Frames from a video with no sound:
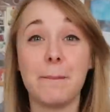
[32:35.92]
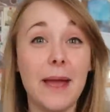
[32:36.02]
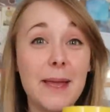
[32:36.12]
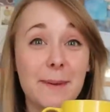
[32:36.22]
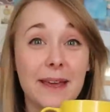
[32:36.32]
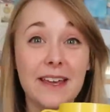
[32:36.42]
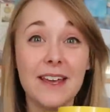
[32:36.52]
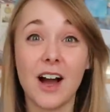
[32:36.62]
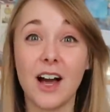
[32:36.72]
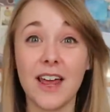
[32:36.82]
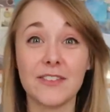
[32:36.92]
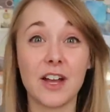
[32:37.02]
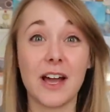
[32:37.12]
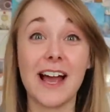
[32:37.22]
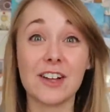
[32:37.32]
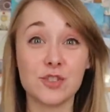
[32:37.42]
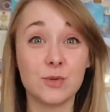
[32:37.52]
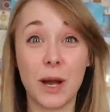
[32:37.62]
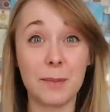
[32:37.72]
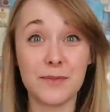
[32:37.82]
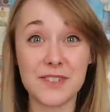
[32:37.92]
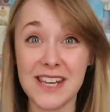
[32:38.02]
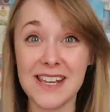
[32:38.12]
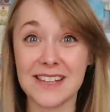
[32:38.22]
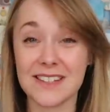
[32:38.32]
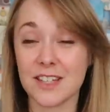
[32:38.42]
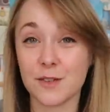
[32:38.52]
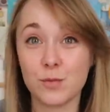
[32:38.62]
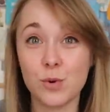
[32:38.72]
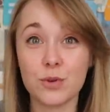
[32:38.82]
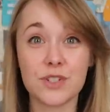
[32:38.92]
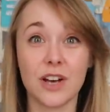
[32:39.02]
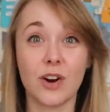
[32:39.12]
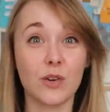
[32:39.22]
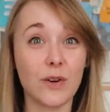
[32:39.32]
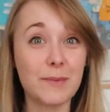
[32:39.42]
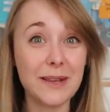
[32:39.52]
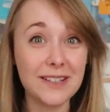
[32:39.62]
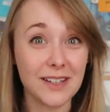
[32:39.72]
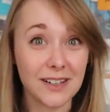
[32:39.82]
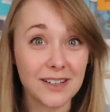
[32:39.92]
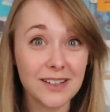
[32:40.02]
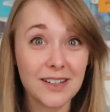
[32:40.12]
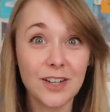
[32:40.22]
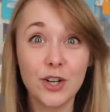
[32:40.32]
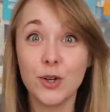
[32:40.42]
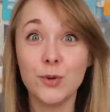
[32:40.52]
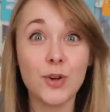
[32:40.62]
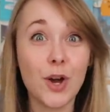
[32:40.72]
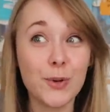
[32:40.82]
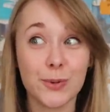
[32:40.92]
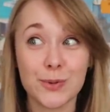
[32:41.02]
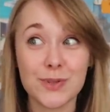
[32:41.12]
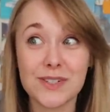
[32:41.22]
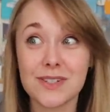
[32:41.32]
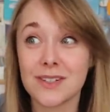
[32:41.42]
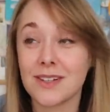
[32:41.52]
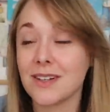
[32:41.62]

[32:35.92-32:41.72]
Maybe I'll have an actual cup of tea instead of water or Ribena. Who knows?